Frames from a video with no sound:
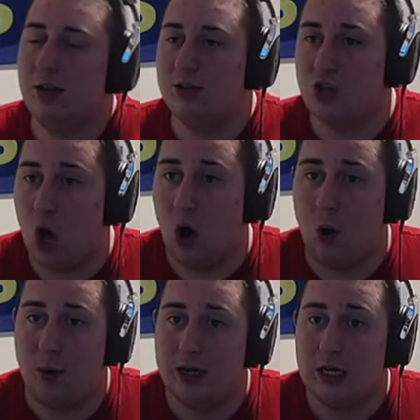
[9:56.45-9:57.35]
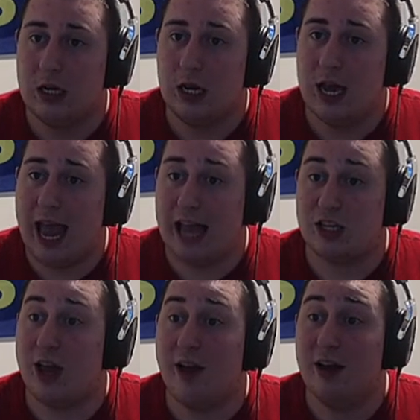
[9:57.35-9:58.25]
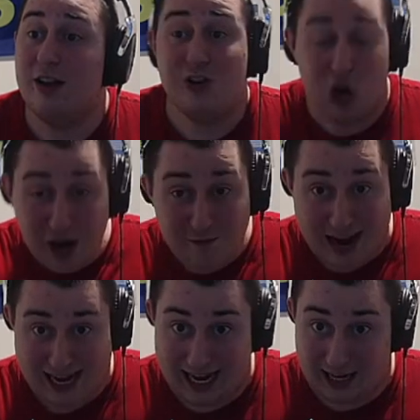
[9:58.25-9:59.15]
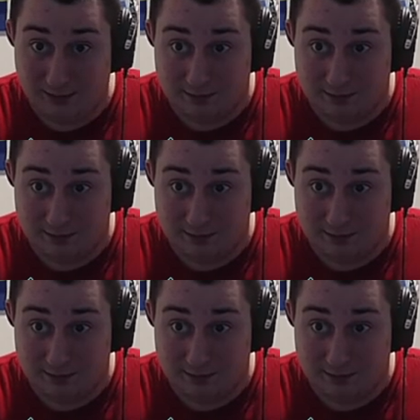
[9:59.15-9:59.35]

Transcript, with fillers: So, it's nerve-wracking